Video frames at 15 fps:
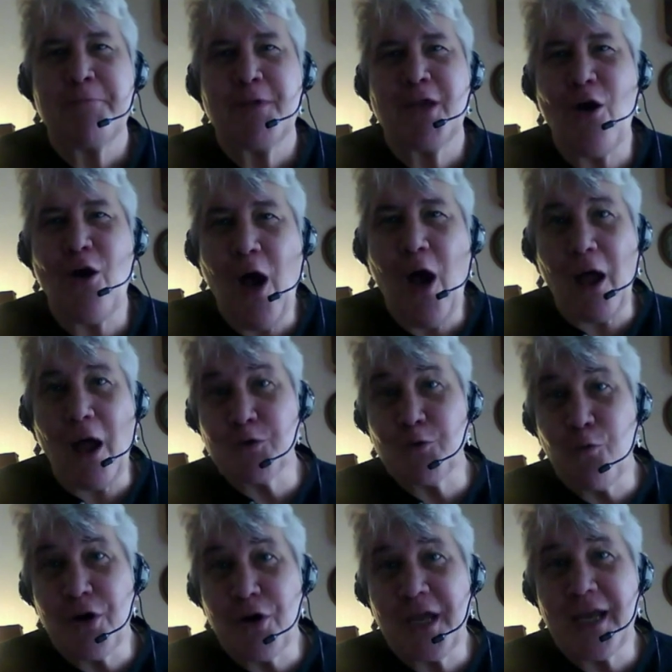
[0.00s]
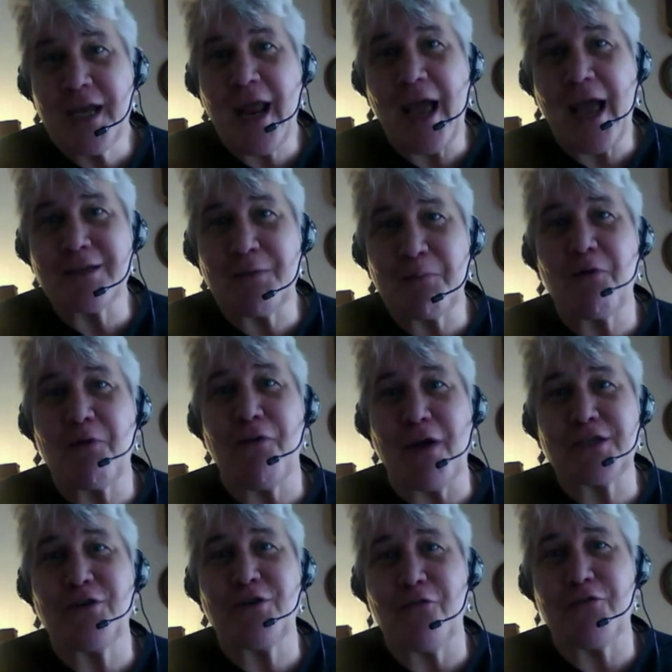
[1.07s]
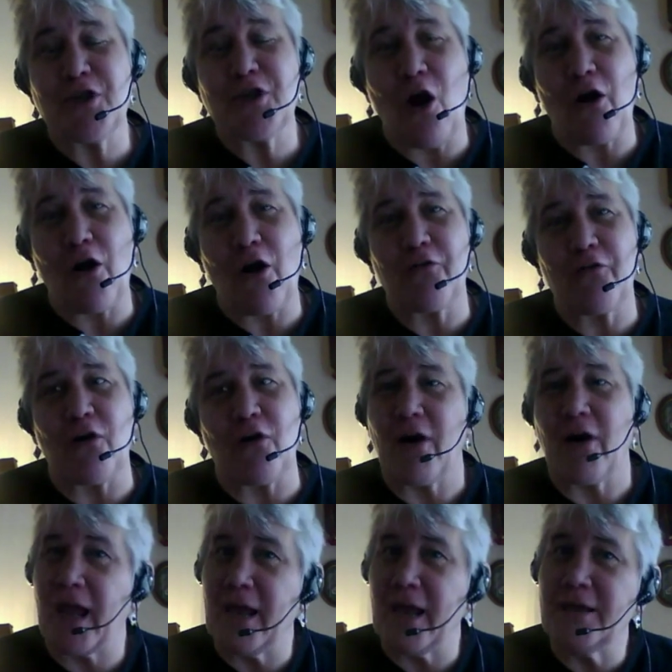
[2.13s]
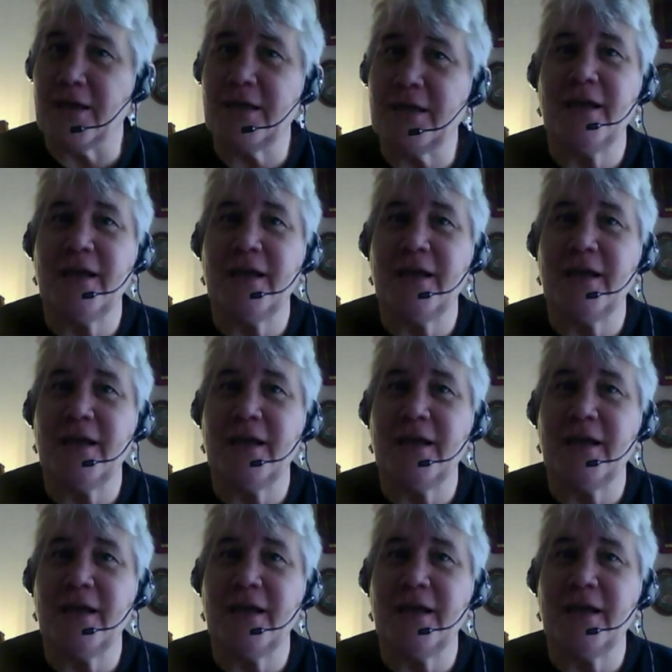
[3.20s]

I was working as a professional photographer, and